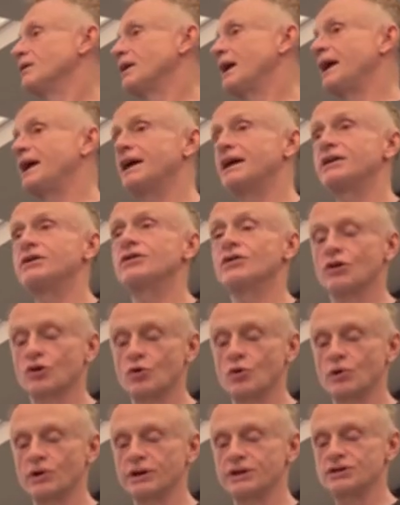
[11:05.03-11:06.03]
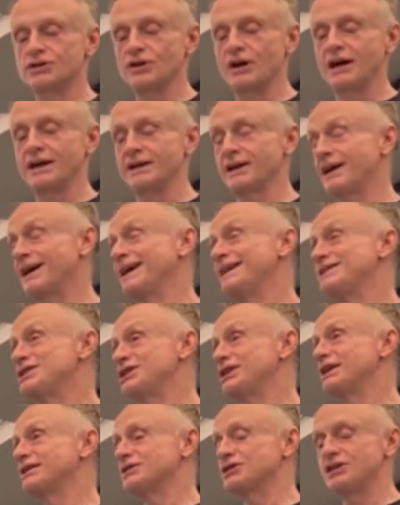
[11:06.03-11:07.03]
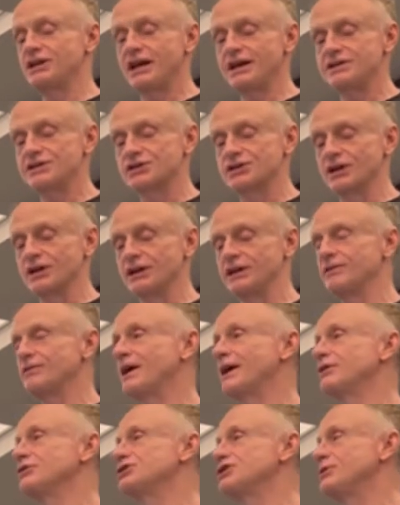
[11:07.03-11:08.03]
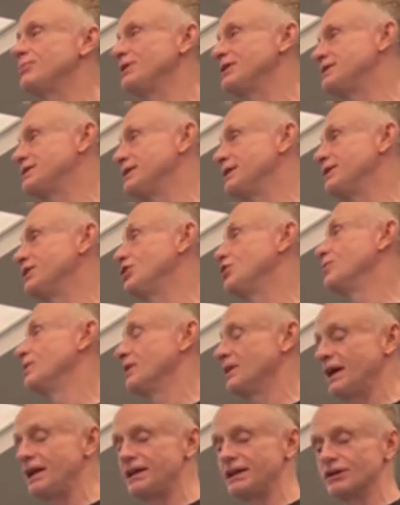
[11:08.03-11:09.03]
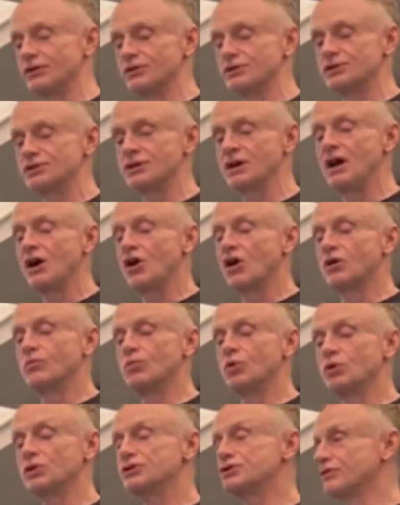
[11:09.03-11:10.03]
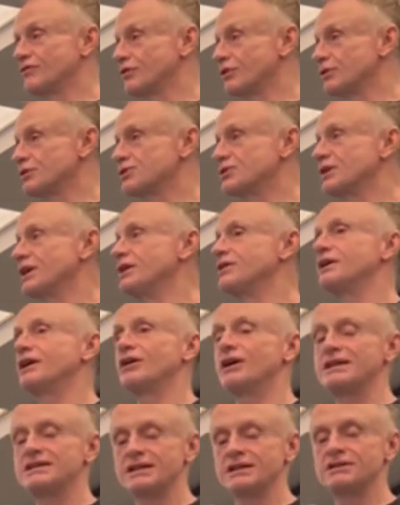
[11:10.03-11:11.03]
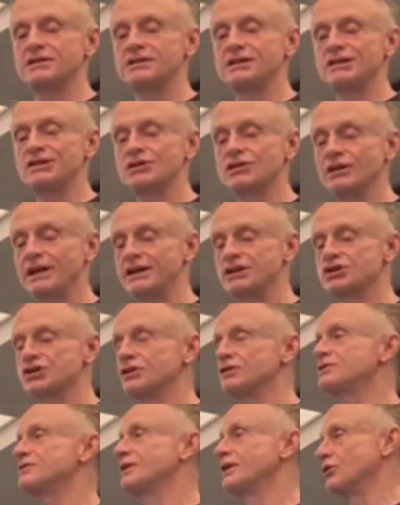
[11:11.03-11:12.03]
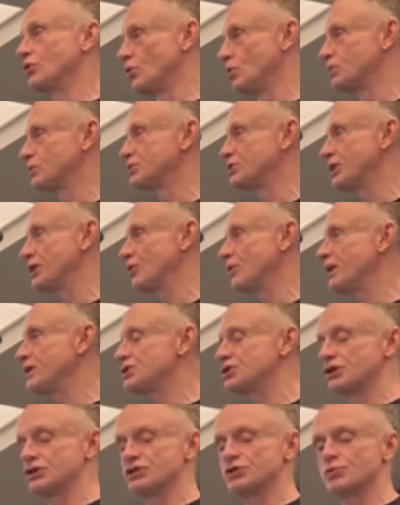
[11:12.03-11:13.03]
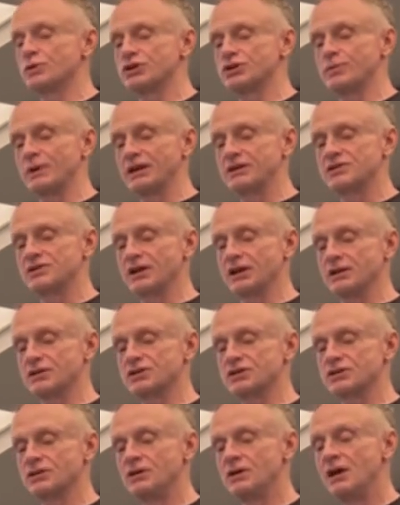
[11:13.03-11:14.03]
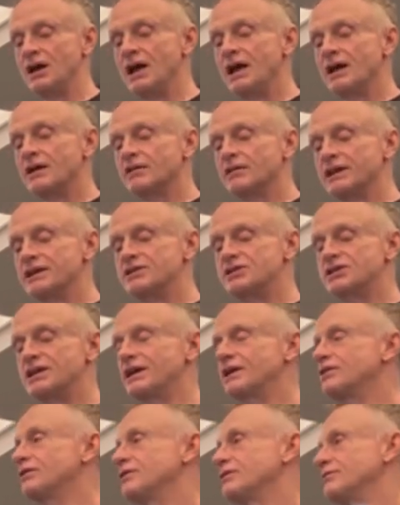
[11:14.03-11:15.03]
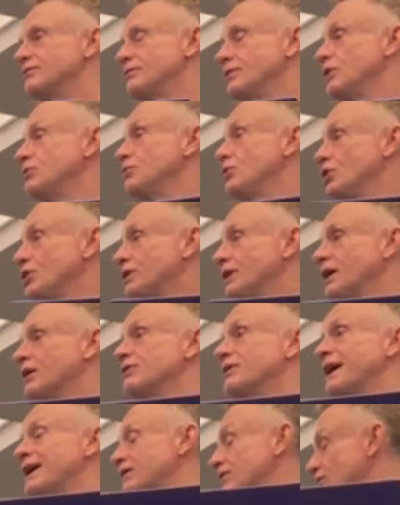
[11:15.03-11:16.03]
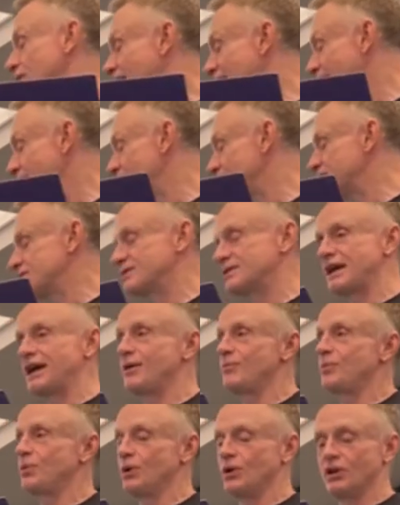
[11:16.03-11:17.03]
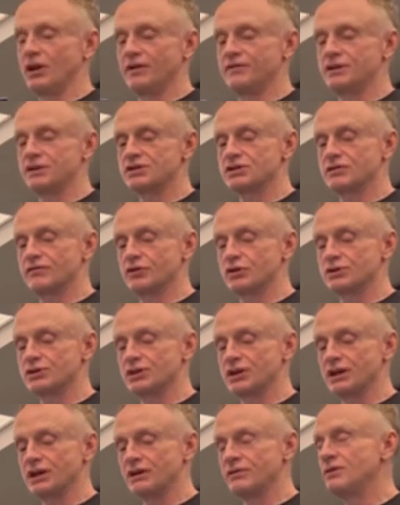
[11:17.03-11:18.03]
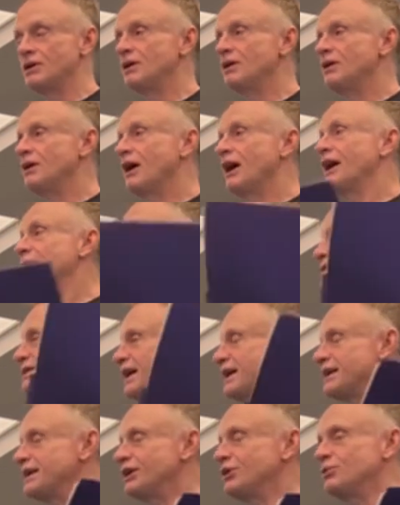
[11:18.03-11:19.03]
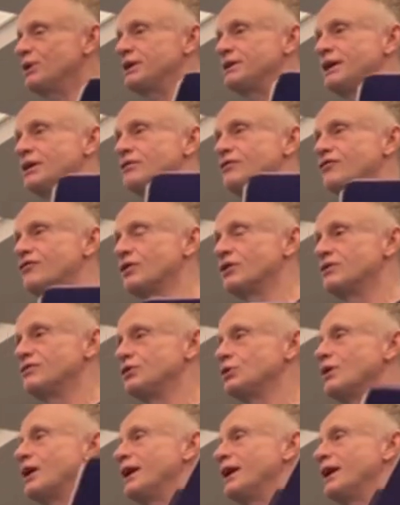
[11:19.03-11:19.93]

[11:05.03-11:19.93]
And according to an IGLTA study, LGBTQ millennials are more diverse in their identity selections than older generations, which makes sense. Let's take a look at a live example of this diversity. I'm standing here right now in front of you.